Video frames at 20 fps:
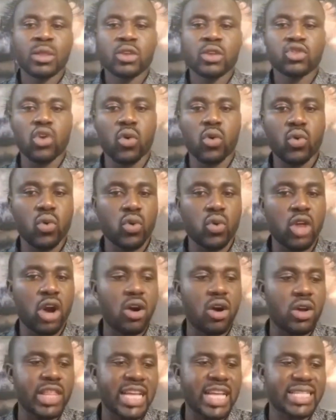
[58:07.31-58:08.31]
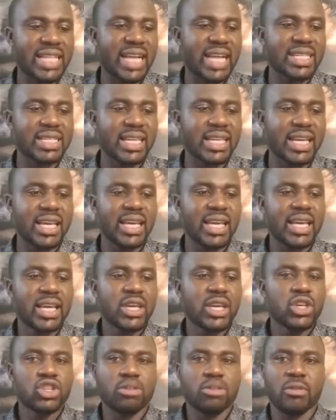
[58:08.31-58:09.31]
So we don't understand, say,
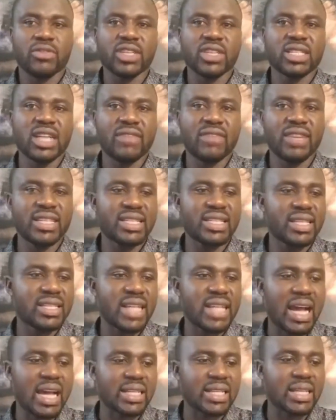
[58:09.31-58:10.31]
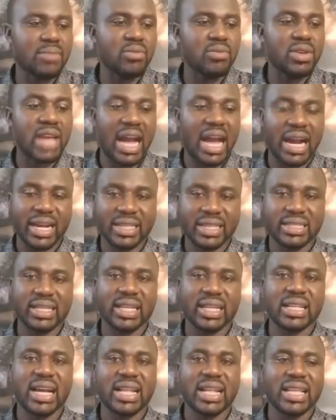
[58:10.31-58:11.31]
some of these Reverend sisters then be
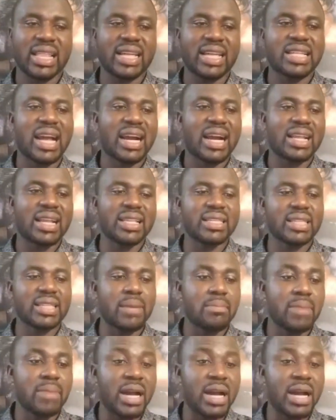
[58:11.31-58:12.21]
arrested and they later release them.